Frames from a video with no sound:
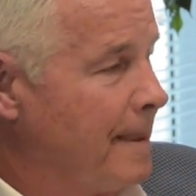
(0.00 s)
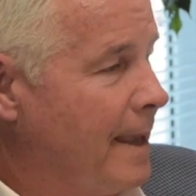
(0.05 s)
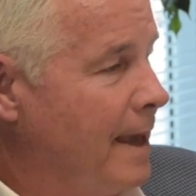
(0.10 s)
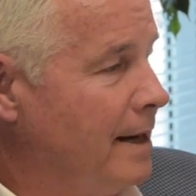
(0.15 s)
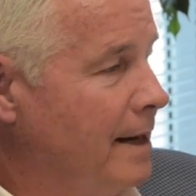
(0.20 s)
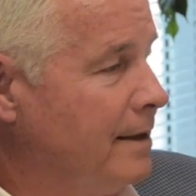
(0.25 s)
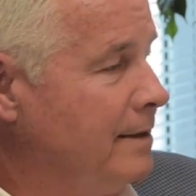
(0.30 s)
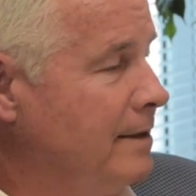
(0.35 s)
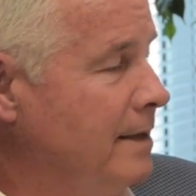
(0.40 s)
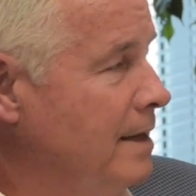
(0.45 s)

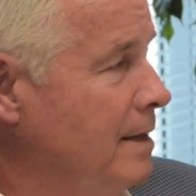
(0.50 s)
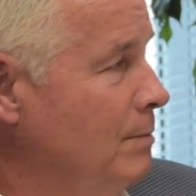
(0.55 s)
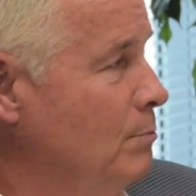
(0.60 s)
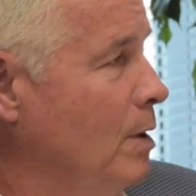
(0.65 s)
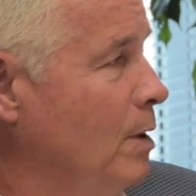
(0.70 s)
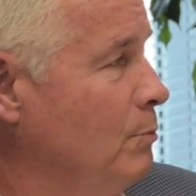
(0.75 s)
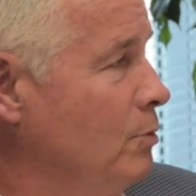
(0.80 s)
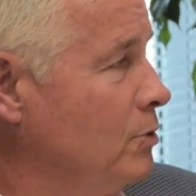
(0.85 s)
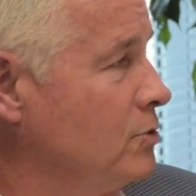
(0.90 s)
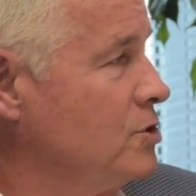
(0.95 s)
And I think he
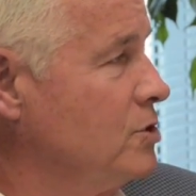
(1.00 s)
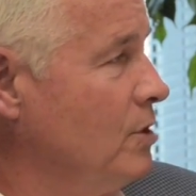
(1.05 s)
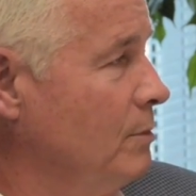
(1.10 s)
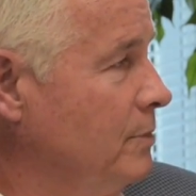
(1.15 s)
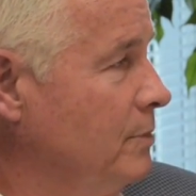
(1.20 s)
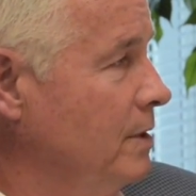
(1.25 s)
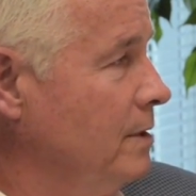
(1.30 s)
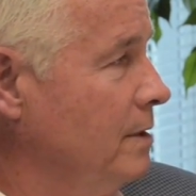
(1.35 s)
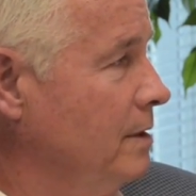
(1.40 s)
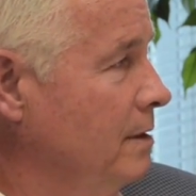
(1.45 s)
mumbled
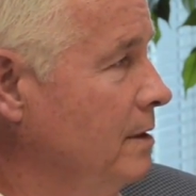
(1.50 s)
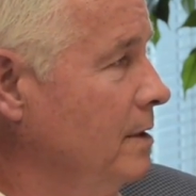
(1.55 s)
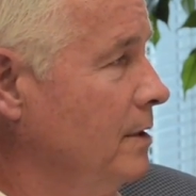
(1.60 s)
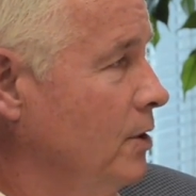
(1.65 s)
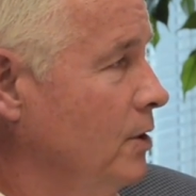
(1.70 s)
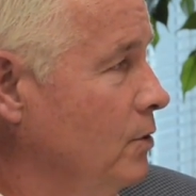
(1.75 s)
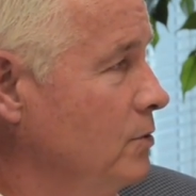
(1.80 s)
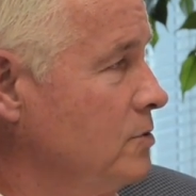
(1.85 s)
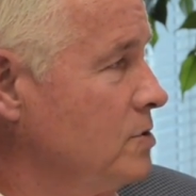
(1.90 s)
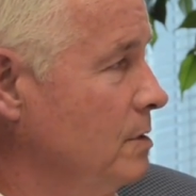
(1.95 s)
something,
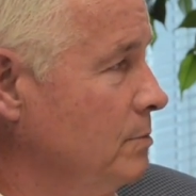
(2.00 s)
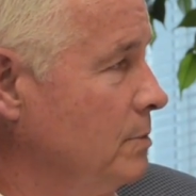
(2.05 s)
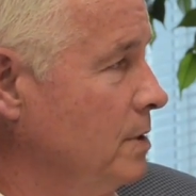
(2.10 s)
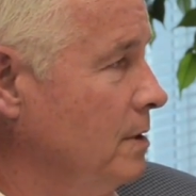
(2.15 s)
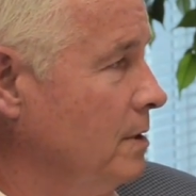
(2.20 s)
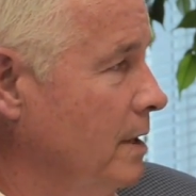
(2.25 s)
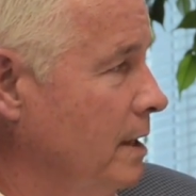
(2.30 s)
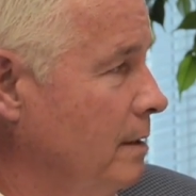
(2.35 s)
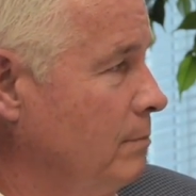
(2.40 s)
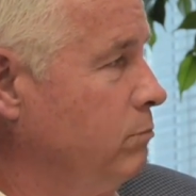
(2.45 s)

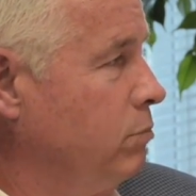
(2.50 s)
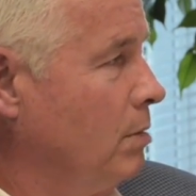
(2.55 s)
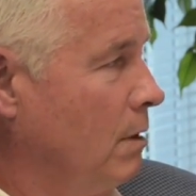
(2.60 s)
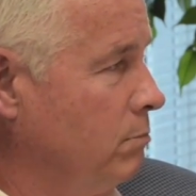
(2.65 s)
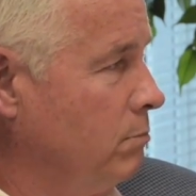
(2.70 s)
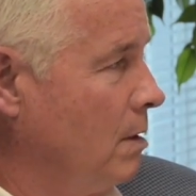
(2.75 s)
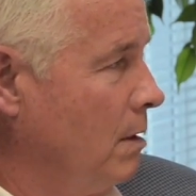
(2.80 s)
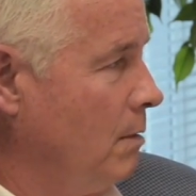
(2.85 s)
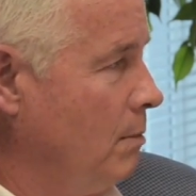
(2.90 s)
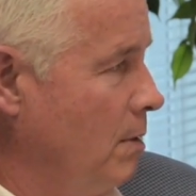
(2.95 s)
something like blah,
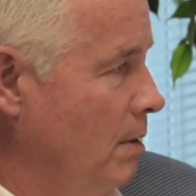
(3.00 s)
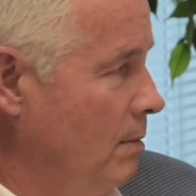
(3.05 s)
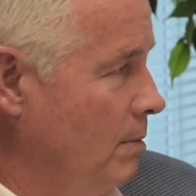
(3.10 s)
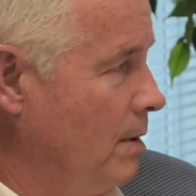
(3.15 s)
blah, blah,